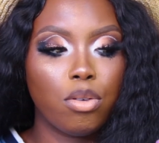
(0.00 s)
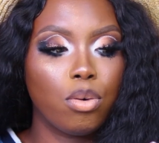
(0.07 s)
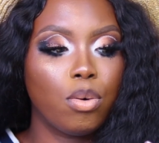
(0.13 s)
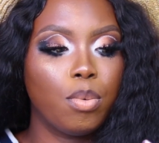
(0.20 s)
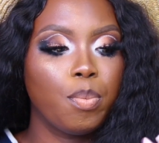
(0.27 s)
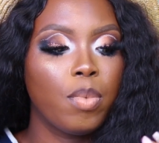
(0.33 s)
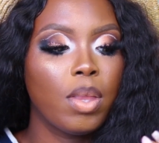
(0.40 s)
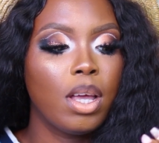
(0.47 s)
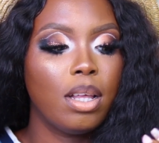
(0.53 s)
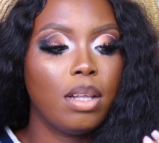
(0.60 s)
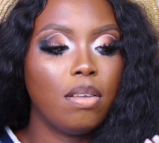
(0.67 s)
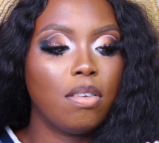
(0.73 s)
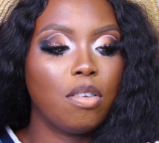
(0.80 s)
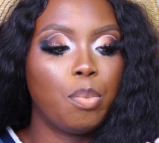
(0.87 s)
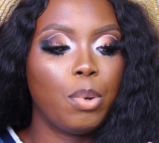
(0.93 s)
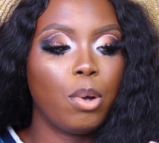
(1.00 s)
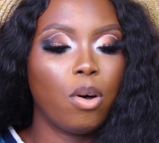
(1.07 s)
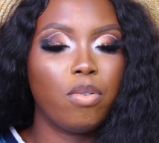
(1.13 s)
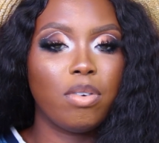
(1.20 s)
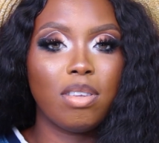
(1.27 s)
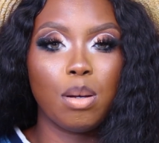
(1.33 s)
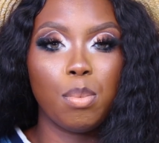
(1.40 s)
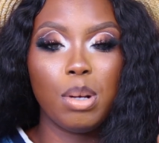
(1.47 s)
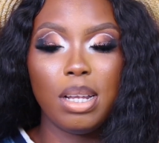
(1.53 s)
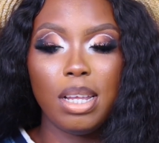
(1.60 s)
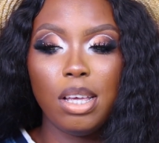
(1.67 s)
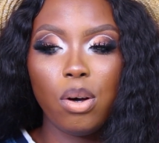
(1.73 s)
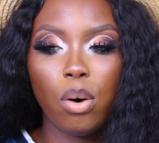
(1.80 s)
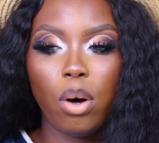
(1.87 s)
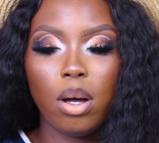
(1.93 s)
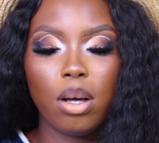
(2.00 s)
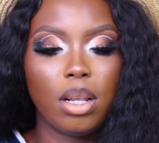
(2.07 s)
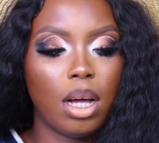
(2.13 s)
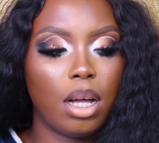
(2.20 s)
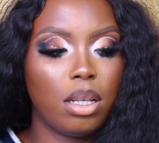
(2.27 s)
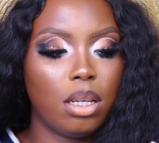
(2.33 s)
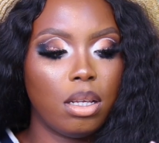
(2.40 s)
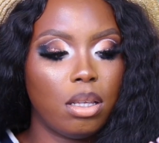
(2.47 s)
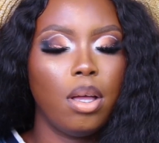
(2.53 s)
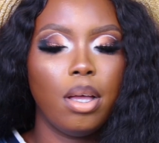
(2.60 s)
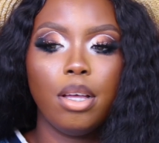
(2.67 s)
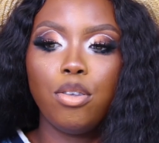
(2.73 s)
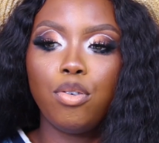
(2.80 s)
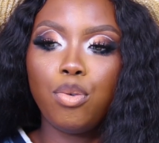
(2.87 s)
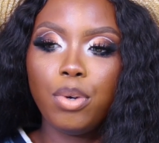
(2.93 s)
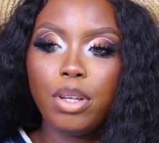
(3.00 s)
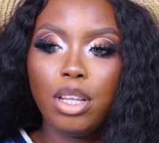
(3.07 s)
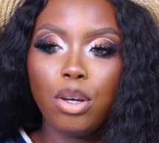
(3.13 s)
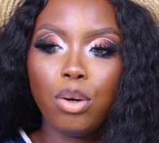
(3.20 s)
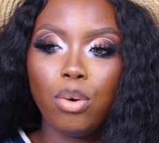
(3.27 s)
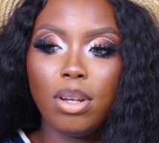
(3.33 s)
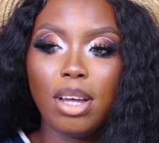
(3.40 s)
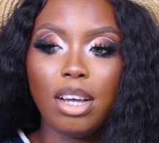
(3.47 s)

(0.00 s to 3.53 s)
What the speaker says: So This is pure vitamin E oil, and it's really good.